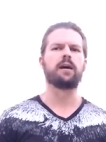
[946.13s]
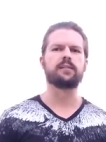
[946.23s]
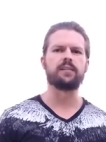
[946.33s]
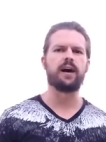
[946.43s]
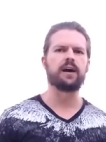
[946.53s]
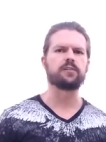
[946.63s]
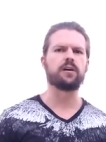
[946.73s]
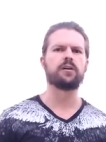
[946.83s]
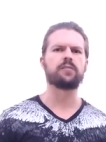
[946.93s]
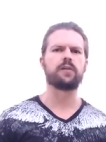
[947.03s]
a lot
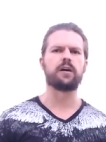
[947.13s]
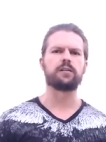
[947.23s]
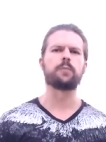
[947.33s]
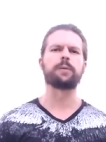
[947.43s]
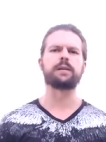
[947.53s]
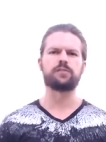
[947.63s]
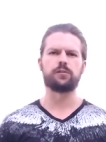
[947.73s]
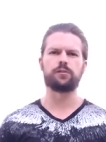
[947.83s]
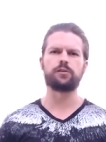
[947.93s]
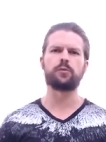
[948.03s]
of uh, companies that
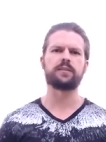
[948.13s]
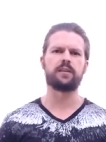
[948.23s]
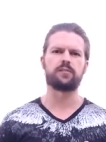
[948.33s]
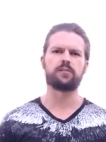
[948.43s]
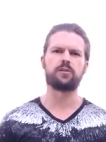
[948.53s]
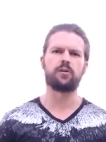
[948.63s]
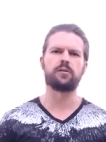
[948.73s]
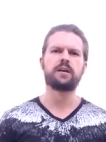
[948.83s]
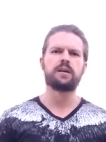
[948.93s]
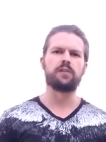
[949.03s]
are doing this. You
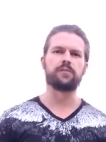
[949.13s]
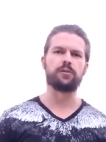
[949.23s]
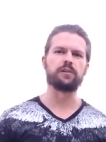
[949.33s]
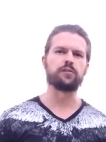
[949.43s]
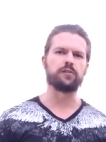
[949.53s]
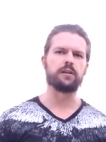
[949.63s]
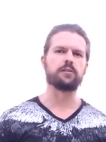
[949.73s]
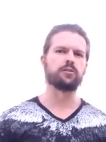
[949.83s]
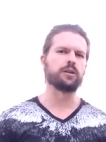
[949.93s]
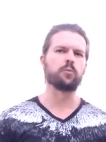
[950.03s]
know, if you're interested in
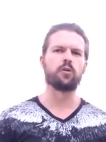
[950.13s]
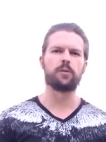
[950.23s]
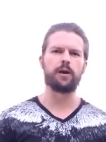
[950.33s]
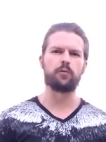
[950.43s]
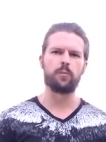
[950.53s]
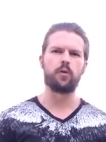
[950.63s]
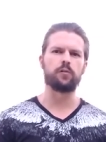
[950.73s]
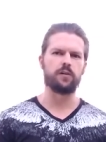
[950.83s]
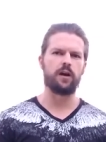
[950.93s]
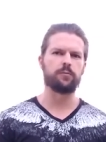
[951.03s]
learning more about
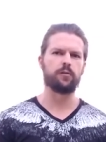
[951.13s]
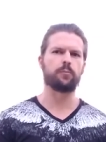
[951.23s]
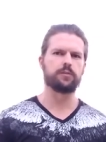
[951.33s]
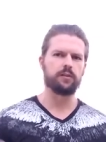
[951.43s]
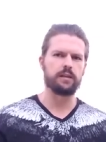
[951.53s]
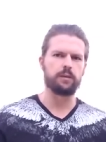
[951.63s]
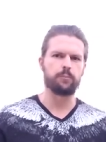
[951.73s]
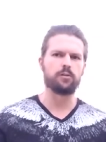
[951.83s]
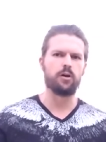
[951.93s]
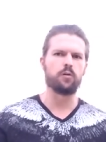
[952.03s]
remote jobs, I'll put the link
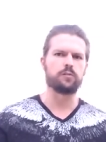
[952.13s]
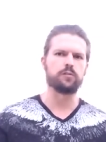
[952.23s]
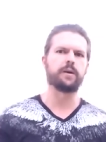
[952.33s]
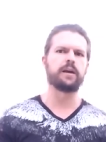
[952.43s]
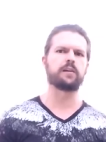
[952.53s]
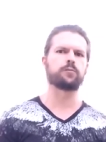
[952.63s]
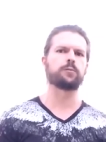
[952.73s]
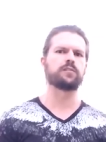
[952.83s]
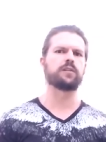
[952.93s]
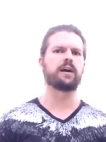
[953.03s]
below to my
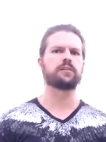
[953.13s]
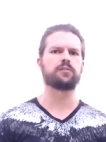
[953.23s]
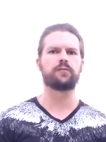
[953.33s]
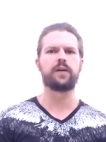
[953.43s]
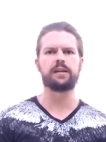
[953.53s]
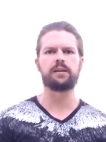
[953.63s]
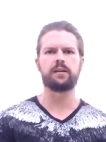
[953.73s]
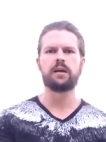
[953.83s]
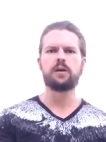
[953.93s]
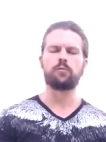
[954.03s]
expert's guide to
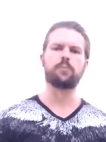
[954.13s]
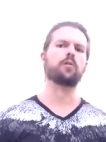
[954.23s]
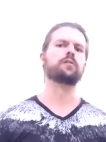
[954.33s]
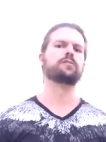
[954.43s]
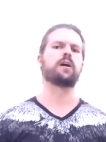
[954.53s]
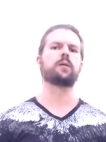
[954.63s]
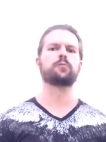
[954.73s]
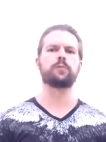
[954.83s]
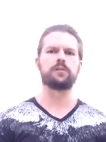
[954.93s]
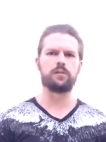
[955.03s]
finding remote
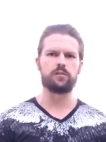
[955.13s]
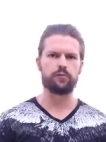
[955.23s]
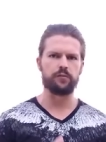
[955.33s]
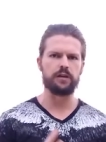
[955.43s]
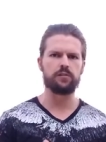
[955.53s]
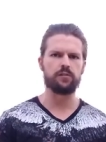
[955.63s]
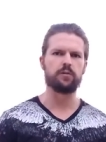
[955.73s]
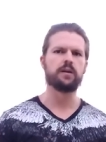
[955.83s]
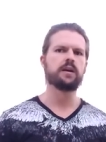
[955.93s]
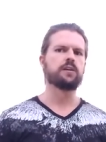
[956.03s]
jobs, which is free.
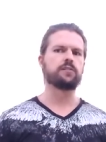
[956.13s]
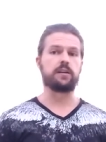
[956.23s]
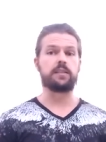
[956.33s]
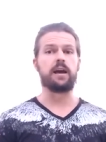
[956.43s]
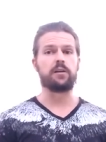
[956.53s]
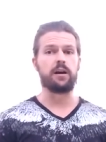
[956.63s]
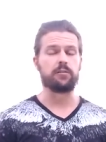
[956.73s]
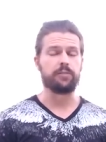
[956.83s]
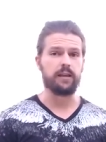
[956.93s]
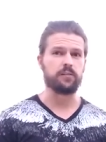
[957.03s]
So check that
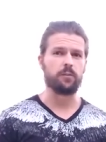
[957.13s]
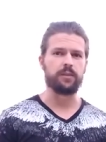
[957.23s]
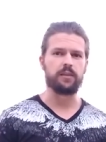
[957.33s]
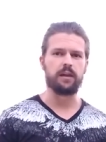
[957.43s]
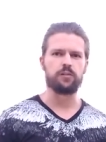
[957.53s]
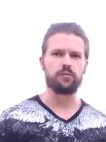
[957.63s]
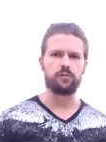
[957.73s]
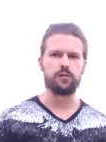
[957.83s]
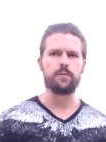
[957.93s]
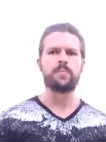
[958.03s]
out if that's something that
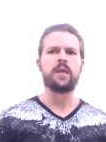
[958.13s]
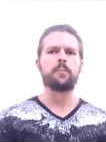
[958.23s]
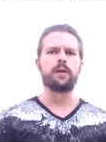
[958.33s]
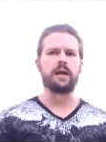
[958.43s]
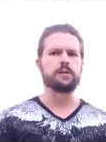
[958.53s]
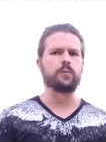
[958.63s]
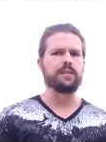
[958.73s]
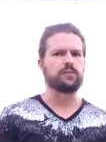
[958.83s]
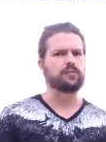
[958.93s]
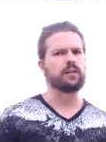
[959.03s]
interests you. But
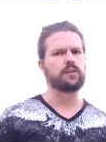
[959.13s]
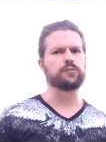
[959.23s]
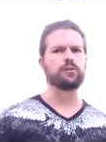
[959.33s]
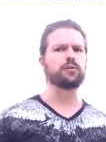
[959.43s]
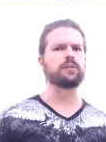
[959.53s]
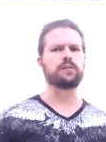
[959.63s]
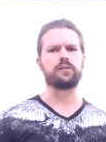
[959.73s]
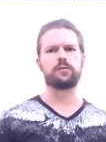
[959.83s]
anyway, there's a lot of journalists